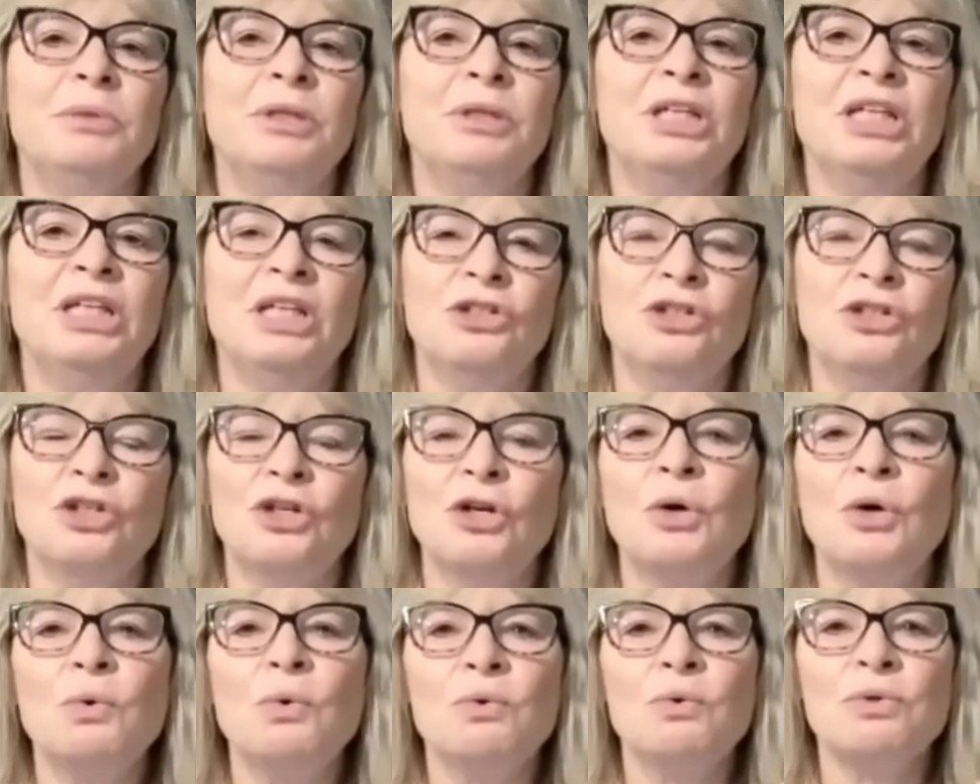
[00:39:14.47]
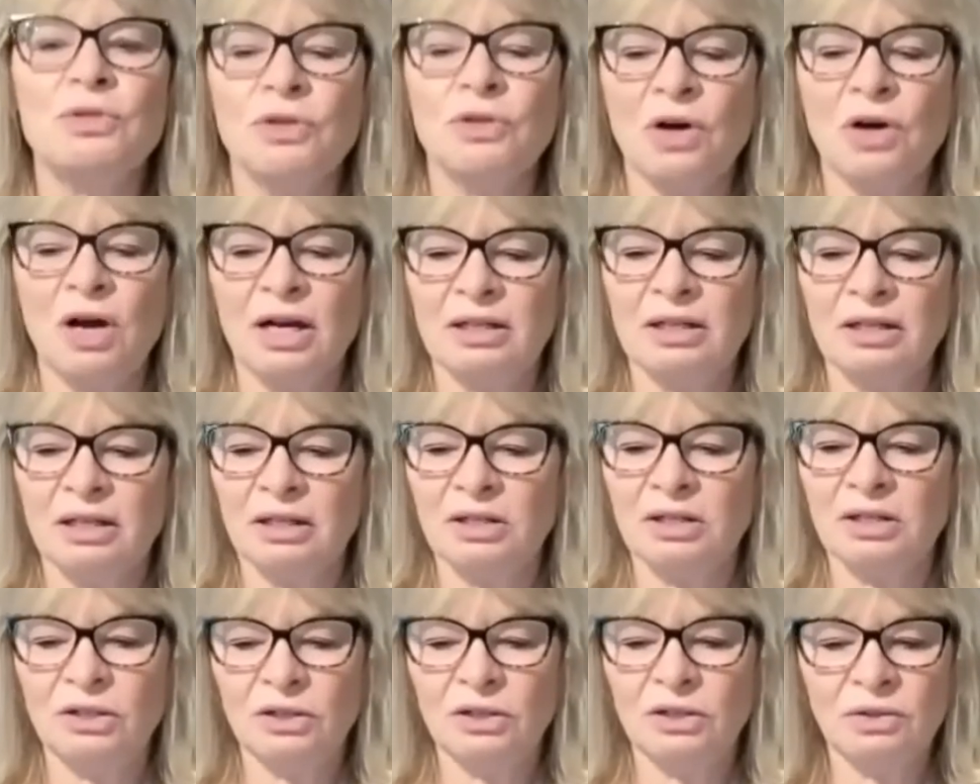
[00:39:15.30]
but he chose not
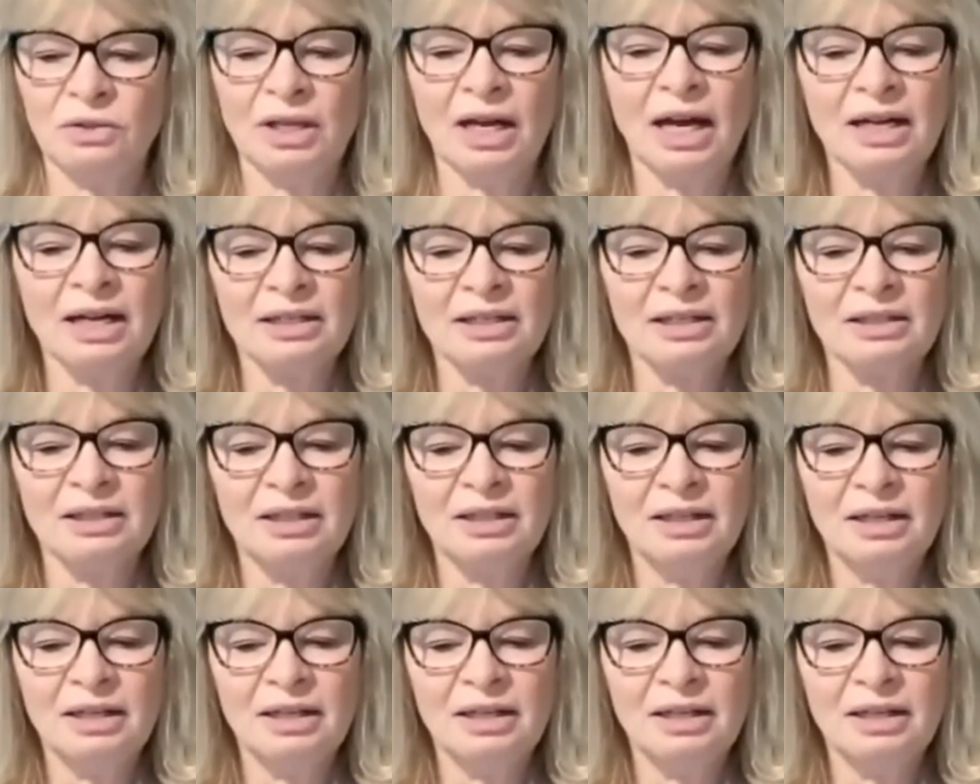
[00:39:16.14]
to do that.